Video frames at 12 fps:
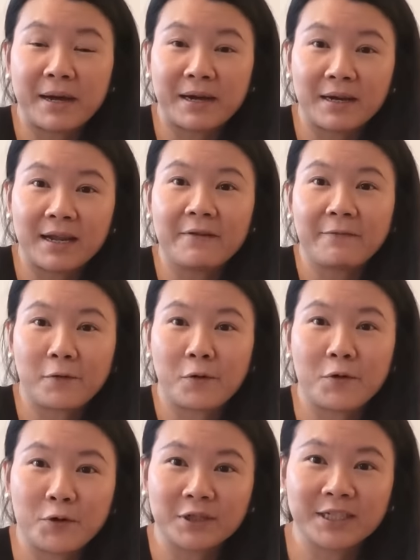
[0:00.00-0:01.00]
a better life
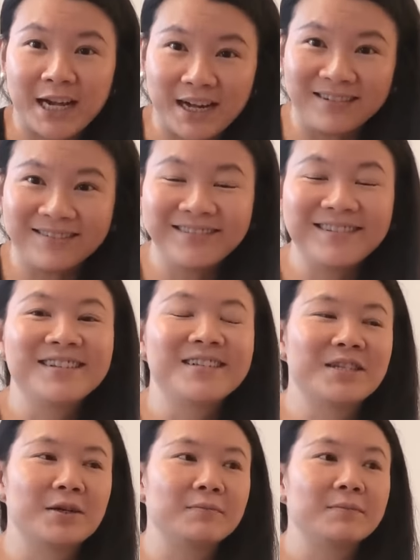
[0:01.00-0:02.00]
for your child.
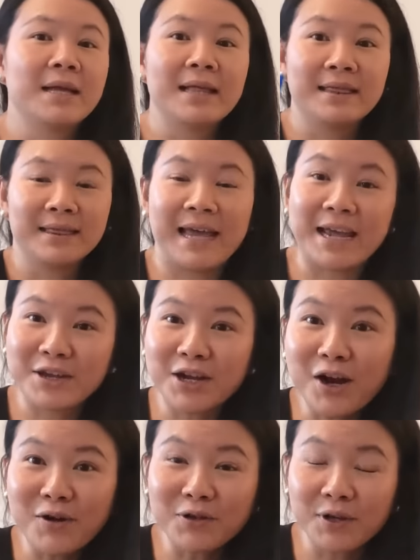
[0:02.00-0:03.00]
So there you
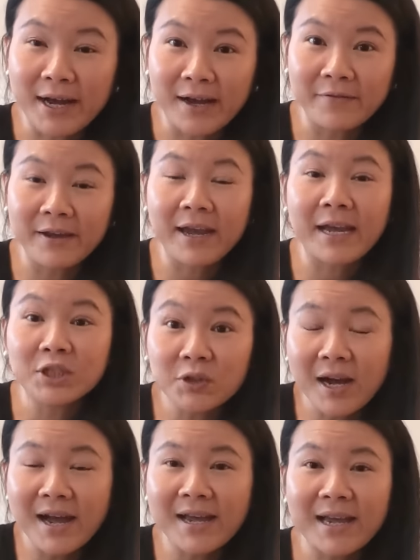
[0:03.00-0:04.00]
go. You have it.
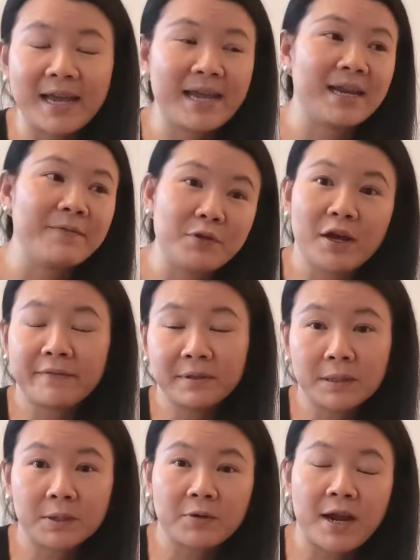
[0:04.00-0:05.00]
Enjoy. And if you
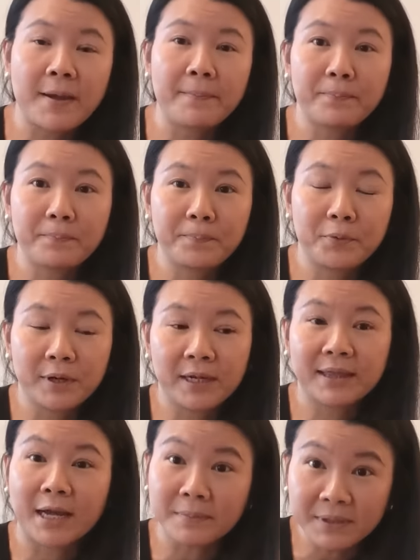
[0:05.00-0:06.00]
haven't subscribed, put
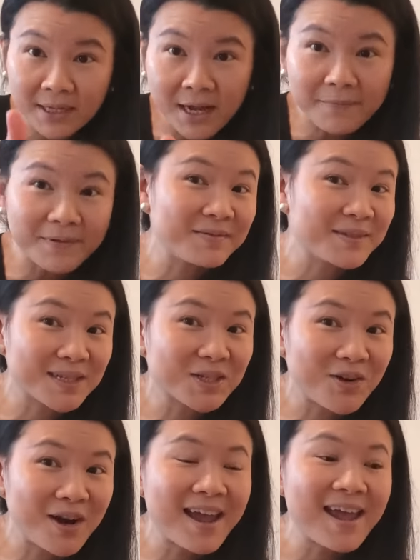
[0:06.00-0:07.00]
a thumbs up and
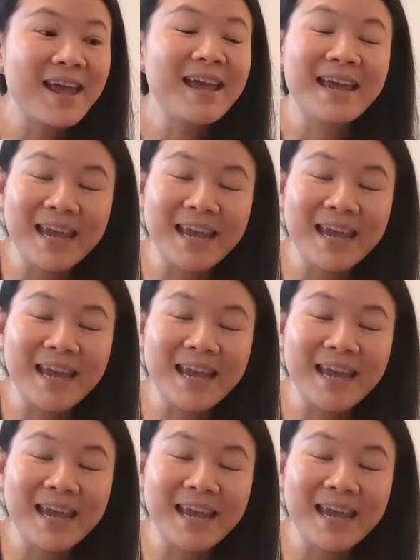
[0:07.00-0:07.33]
subscribe.